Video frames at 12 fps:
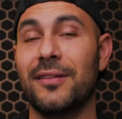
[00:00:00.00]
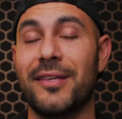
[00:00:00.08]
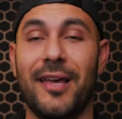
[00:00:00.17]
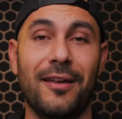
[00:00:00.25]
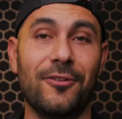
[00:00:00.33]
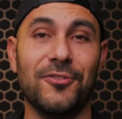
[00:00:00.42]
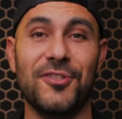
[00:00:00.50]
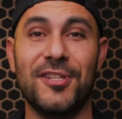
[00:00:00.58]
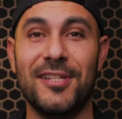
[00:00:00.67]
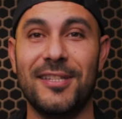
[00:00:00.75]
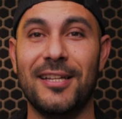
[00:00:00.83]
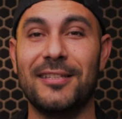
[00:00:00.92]
yeah,
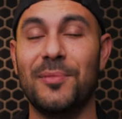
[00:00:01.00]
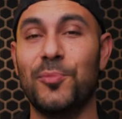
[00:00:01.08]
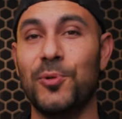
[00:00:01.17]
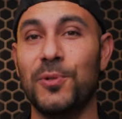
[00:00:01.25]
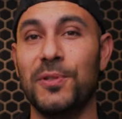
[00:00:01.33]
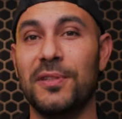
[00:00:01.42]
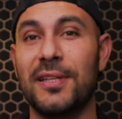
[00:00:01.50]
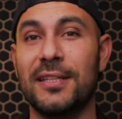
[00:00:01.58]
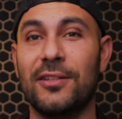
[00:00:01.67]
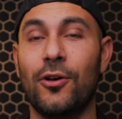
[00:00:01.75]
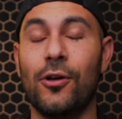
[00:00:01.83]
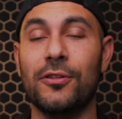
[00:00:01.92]
considering that they put
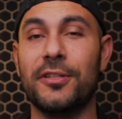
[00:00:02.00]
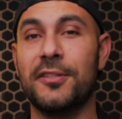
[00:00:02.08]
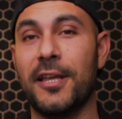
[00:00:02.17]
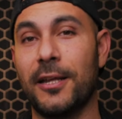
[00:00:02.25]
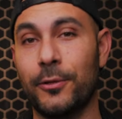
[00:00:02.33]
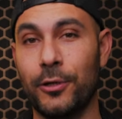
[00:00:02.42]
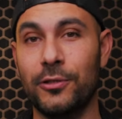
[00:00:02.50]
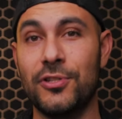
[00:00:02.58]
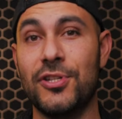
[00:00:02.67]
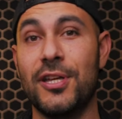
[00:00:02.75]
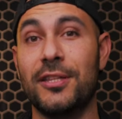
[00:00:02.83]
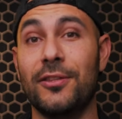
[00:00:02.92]
that all the
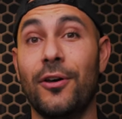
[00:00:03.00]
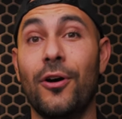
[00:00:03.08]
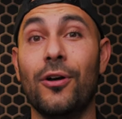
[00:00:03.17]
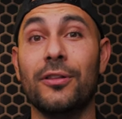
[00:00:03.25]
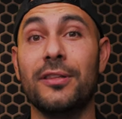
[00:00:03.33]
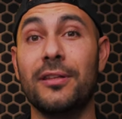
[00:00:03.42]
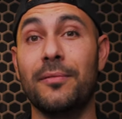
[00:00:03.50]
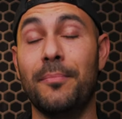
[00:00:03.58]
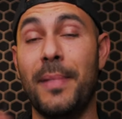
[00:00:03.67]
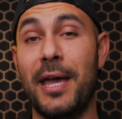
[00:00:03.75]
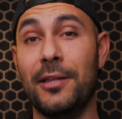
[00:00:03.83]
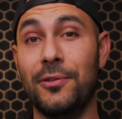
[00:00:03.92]
technology and all the
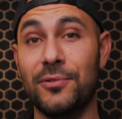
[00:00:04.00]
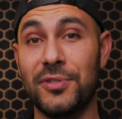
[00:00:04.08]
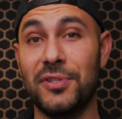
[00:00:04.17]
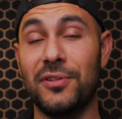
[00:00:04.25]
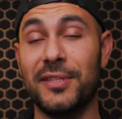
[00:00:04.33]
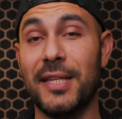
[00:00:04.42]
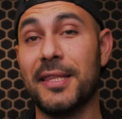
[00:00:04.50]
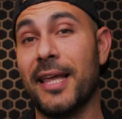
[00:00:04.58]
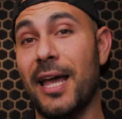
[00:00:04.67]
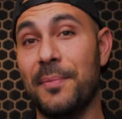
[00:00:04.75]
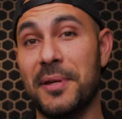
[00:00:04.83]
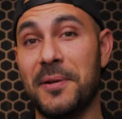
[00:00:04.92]
menus on that
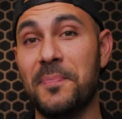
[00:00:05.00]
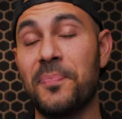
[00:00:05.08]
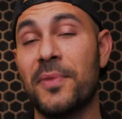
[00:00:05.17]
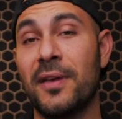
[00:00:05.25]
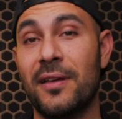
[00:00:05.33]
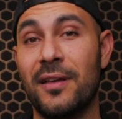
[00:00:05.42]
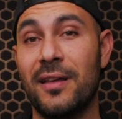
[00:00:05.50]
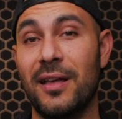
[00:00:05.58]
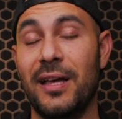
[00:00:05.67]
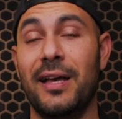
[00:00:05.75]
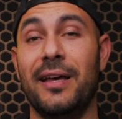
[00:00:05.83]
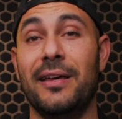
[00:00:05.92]
camera,
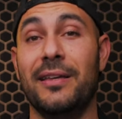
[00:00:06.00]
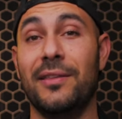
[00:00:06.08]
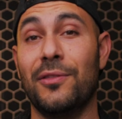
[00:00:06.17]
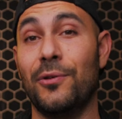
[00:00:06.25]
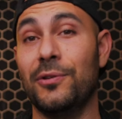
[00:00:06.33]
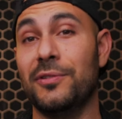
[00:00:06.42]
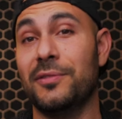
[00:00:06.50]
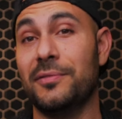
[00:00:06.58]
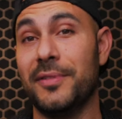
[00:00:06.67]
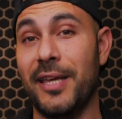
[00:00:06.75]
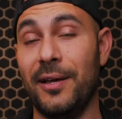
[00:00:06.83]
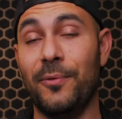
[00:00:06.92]
I
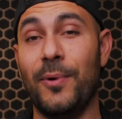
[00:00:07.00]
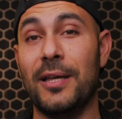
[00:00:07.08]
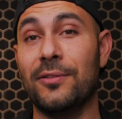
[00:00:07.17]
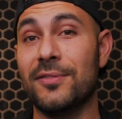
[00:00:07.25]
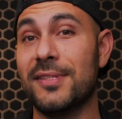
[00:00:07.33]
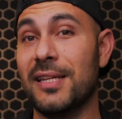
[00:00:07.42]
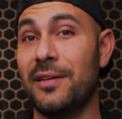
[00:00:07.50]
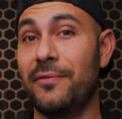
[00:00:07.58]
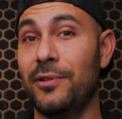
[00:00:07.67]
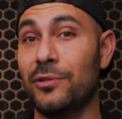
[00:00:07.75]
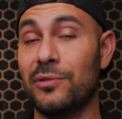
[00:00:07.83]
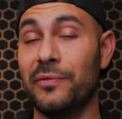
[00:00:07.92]
thought, yeah, why don't save
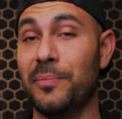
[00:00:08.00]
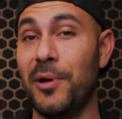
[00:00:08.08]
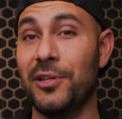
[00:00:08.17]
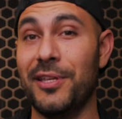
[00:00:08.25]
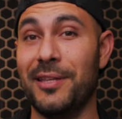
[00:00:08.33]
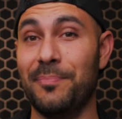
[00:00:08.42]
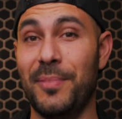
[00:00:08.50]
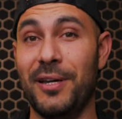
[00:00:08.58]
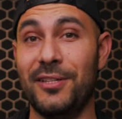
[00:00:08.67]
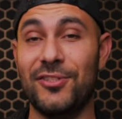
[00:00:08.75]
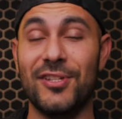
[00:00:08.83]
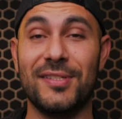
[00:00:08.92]
a lot of money and
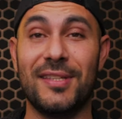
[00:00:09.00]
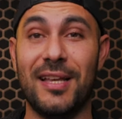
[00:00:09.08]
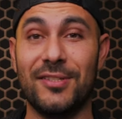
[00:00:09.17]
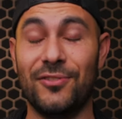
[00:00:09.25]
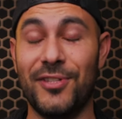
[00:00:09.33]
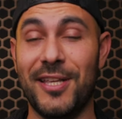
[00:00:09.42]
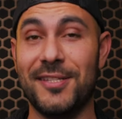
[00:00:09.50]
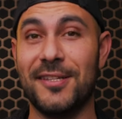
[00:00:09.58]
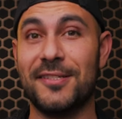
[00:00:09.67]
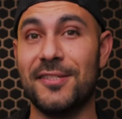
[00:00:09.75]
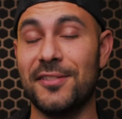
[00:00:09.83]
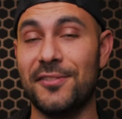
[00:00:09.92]
buy just a Sony
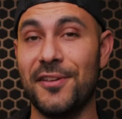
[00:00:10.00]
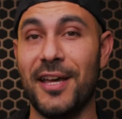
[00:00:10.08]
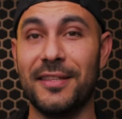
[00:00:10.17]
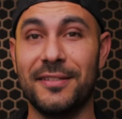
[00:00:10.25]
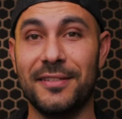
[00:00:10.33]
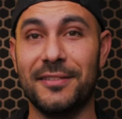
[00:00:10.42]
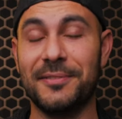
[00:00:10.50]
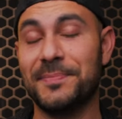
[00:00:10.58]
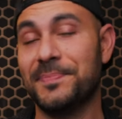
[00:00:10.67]
a6300.